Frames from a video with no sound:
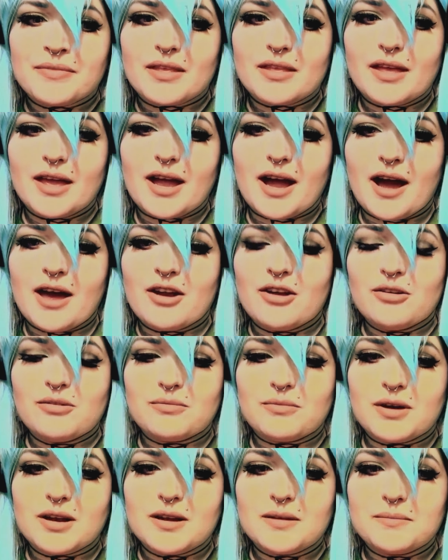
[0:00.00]
Like, I don't
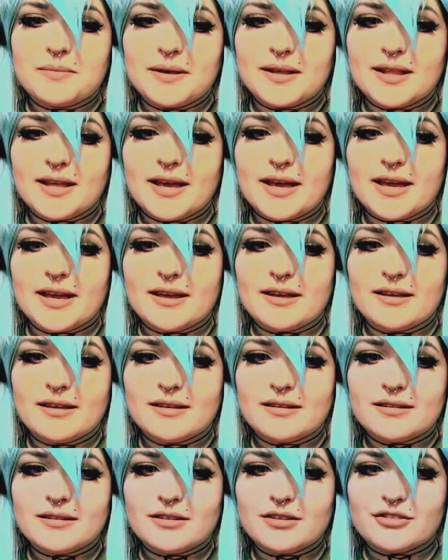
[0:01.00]
want to be
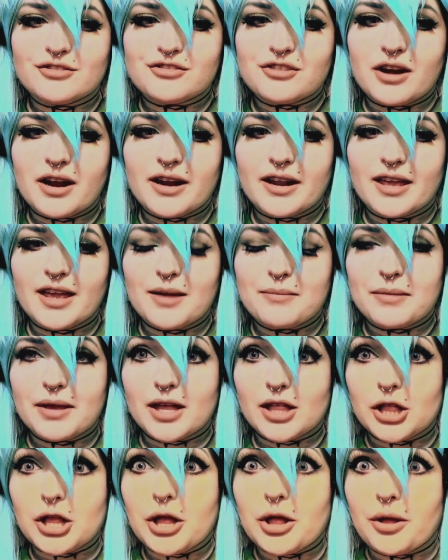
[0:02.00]
like, "You're trying to get me
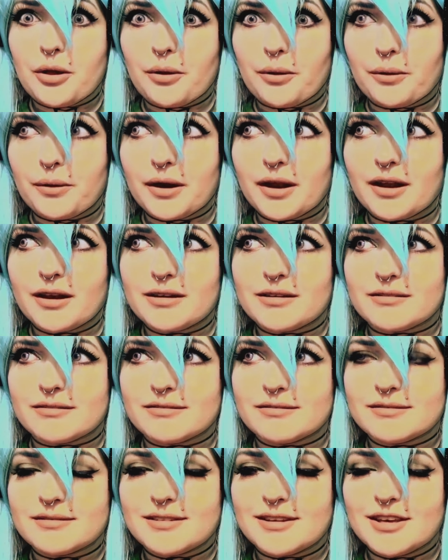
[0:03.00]
alone," and,
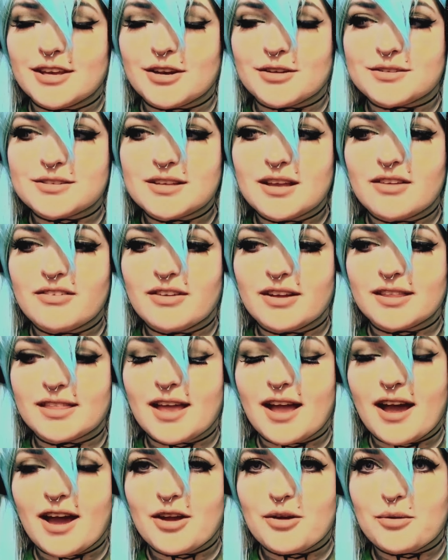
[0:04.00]
you know, stuff like
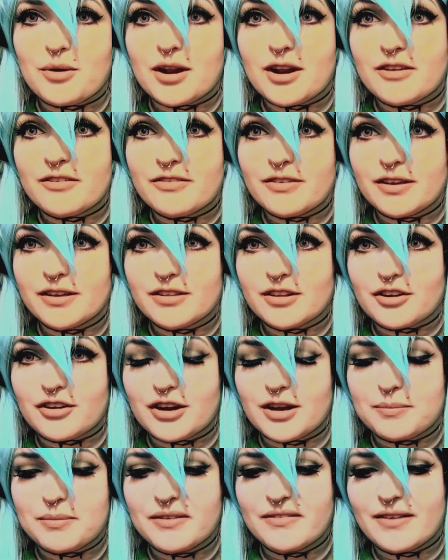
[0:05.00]
that. I don't want to feel the
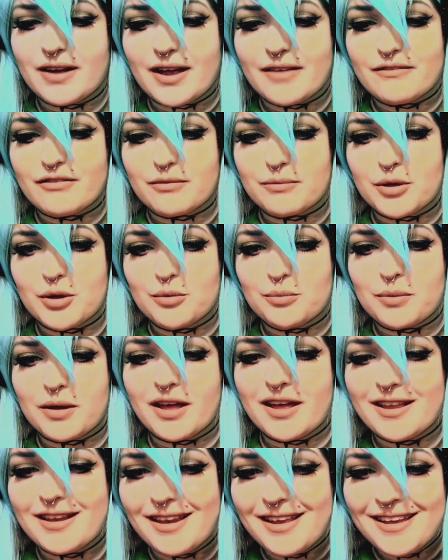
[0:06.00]
creepy vibe from you.
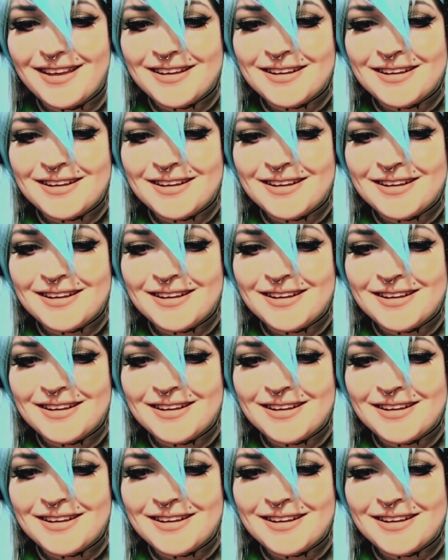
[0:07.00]
But,